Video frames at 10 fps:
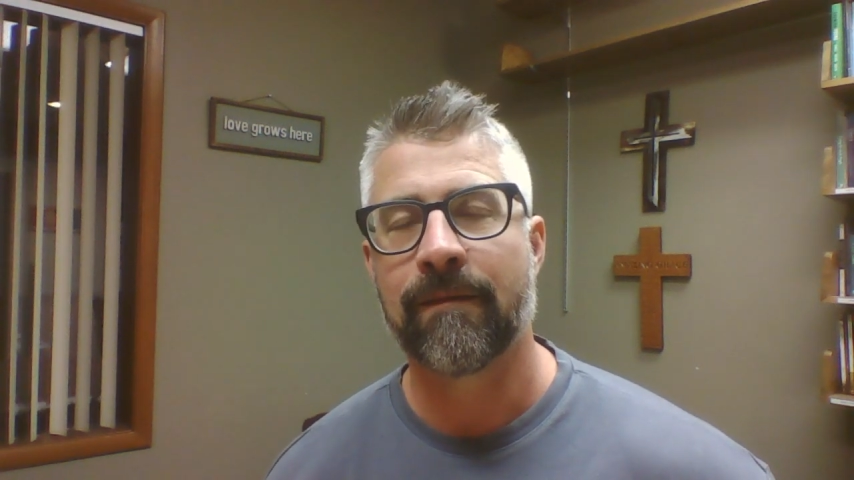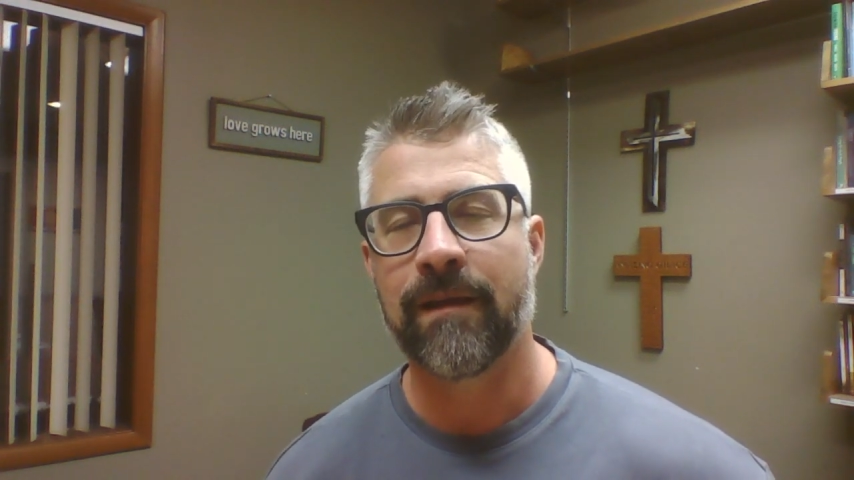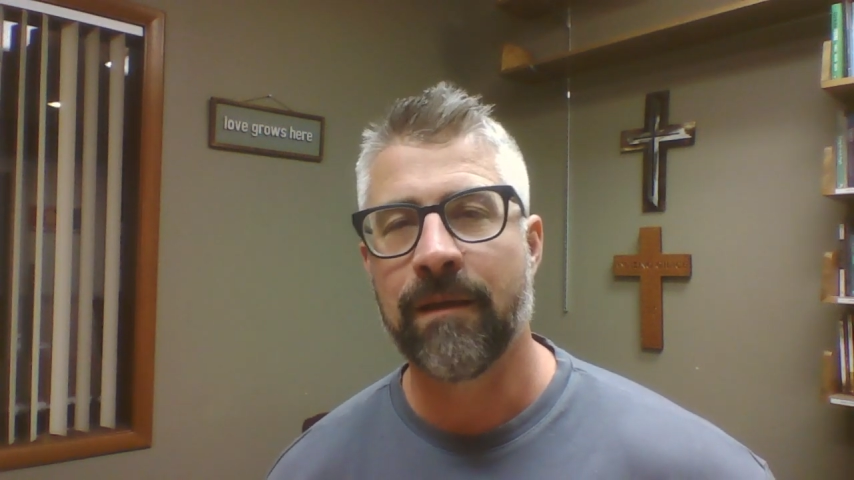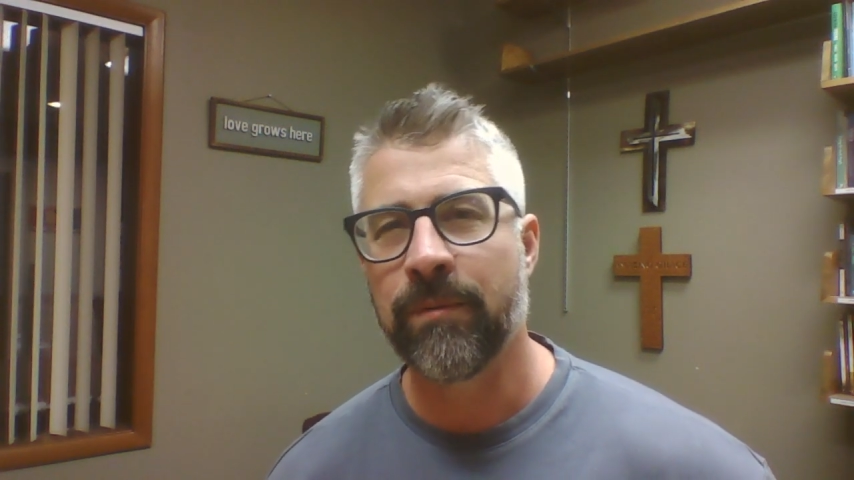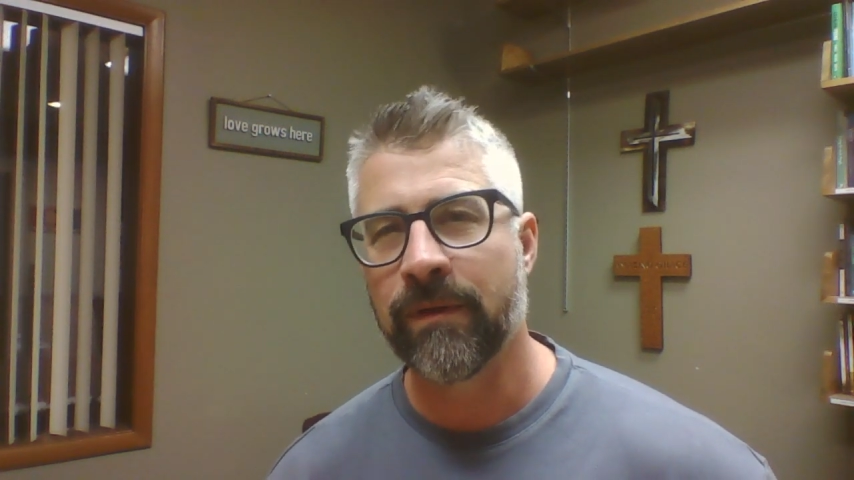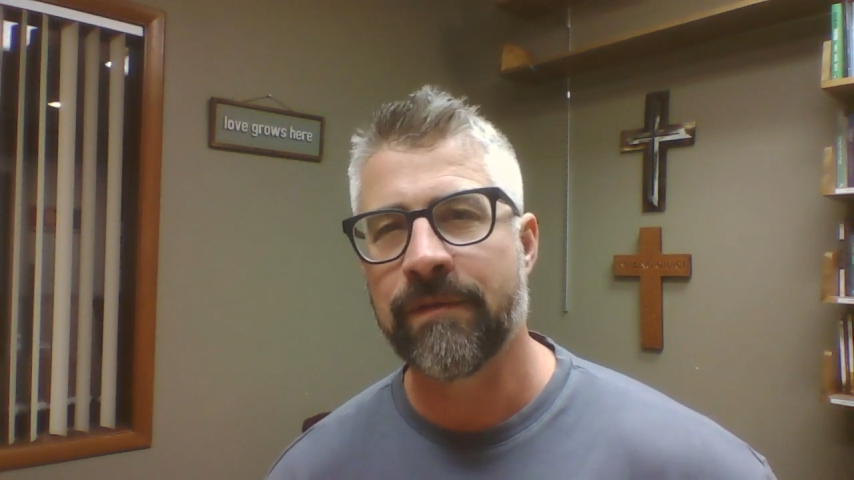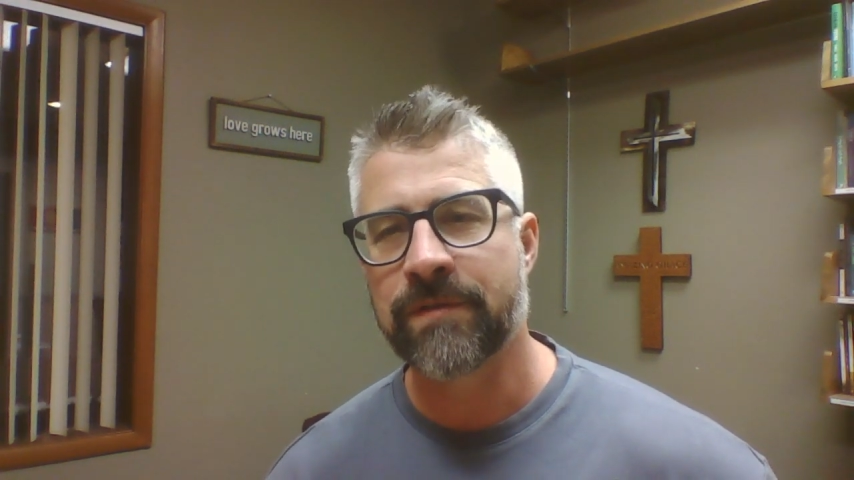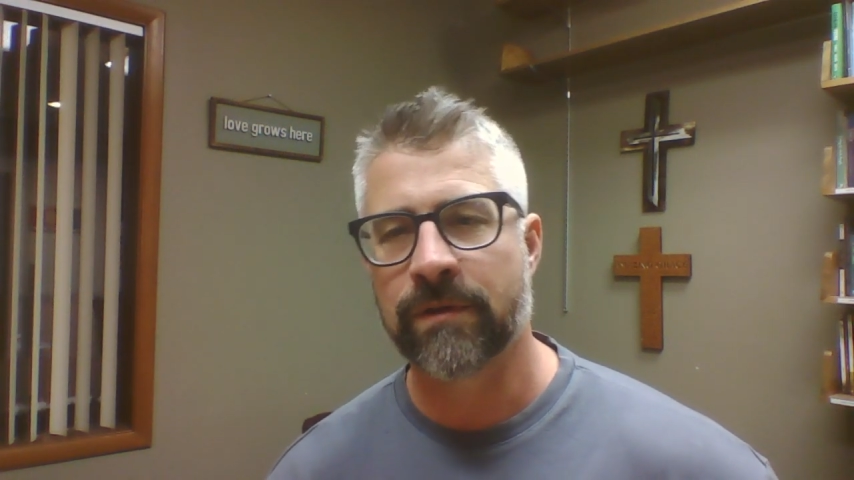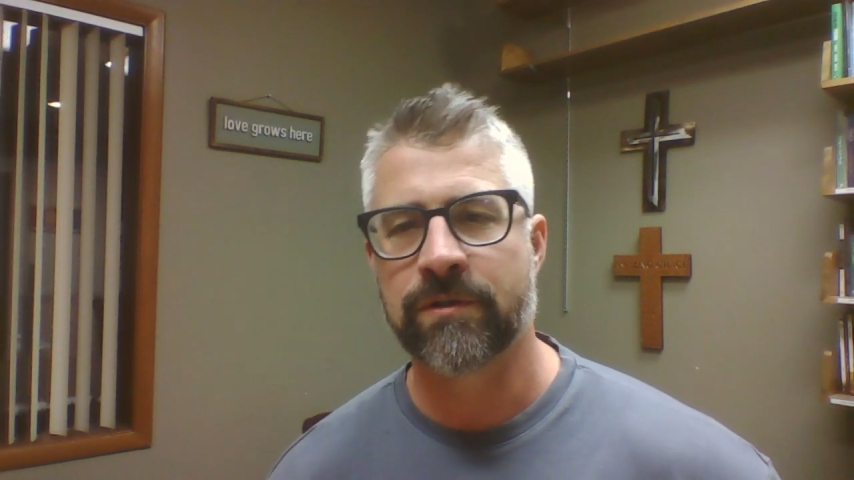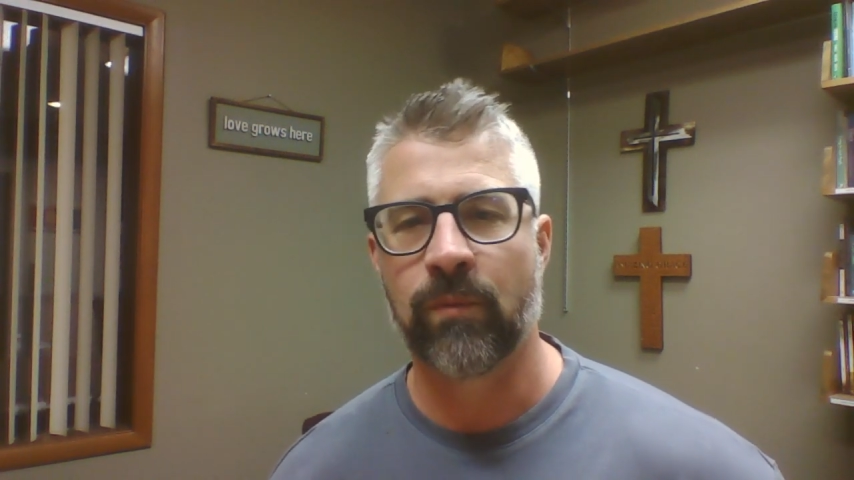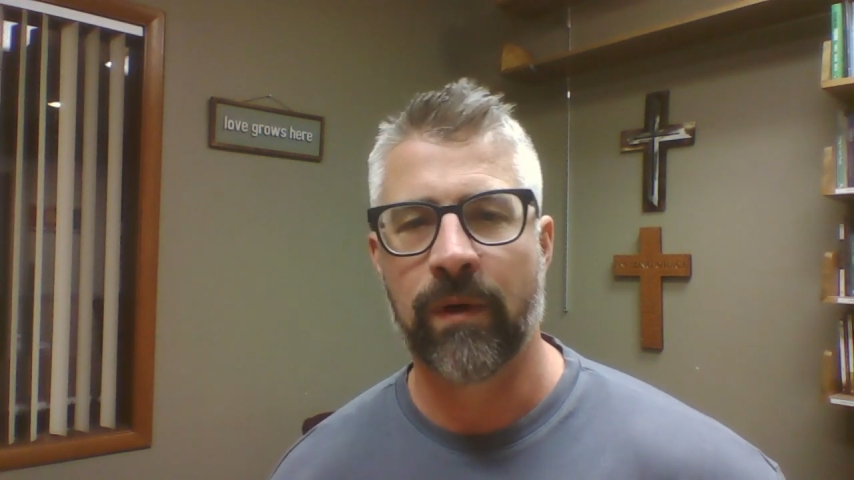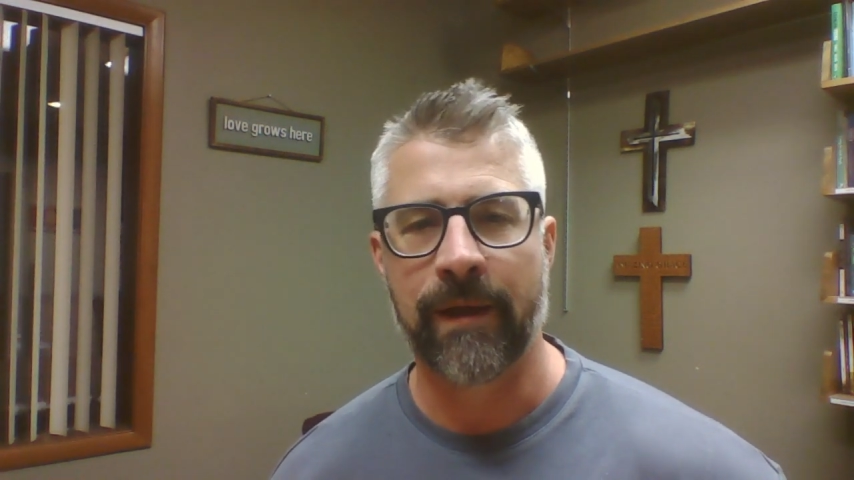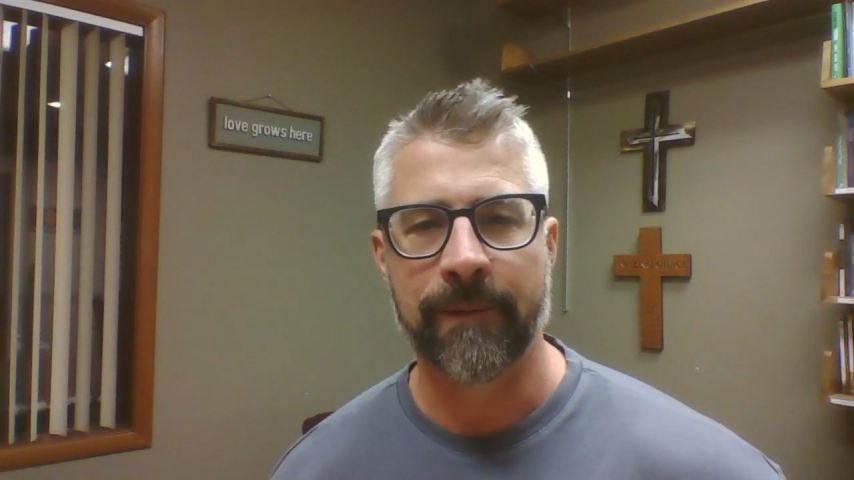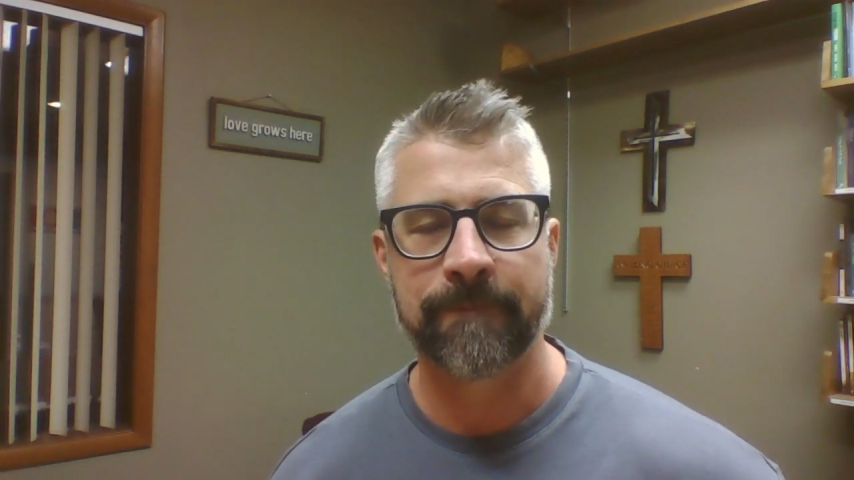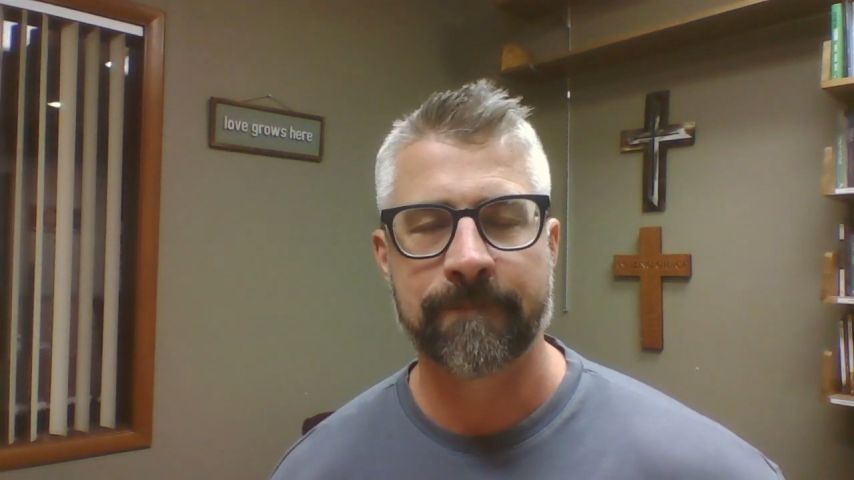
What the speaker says: he believes there's a way.